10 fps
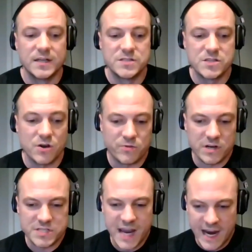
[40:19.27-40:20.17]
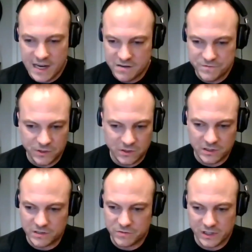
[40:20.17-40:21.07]
So there's a
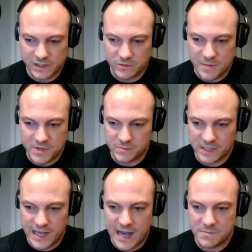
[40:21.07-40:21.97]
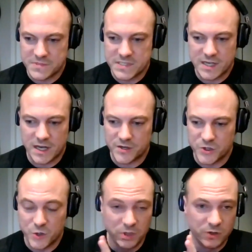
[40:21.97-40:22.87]
handful of really reputable labs.
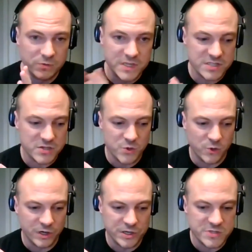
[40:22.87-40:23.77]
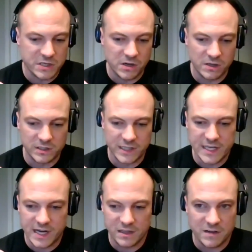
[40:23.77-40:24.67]
New Bloom is who we're using
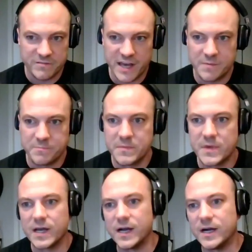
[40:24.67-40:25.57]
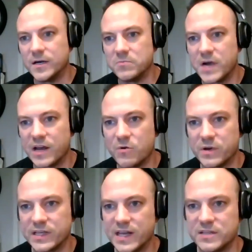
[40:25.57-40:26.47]
currently, and I love them. I don't
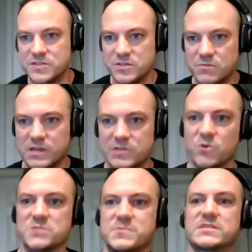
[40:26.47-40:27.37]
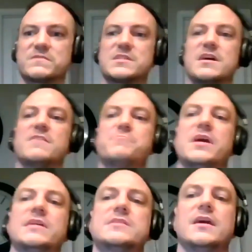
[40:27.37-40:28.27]
want to get into endorsements of stuff,
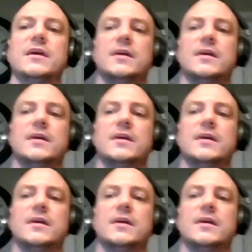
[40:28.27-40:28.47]
but